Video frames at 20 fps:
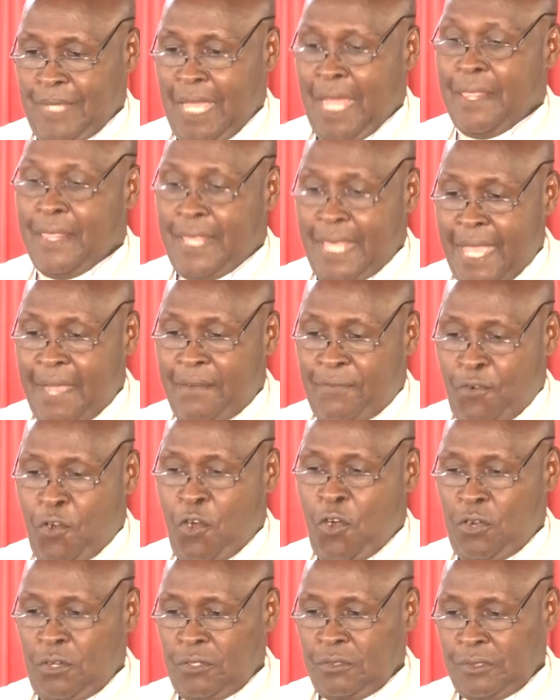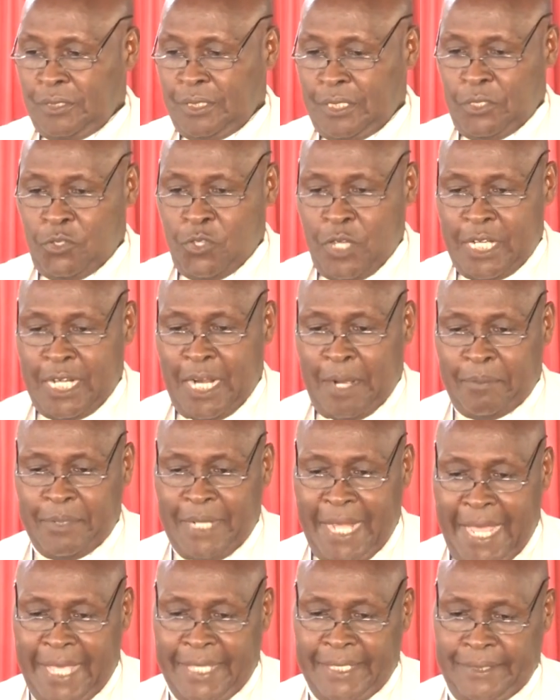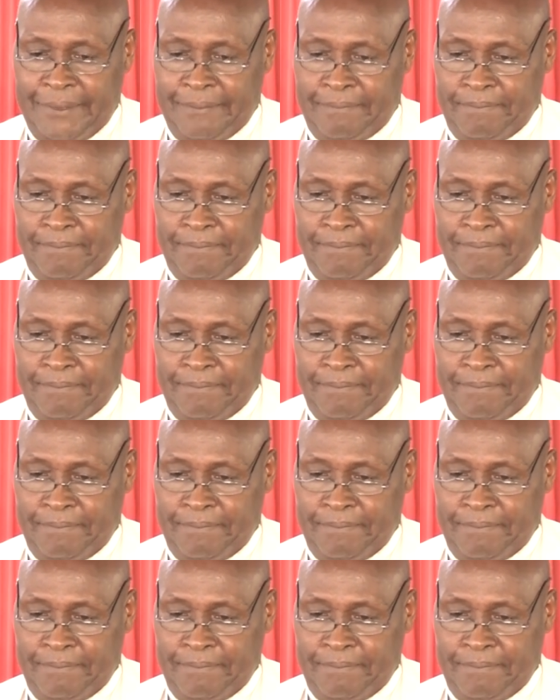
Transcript: And therefore, you end up dying.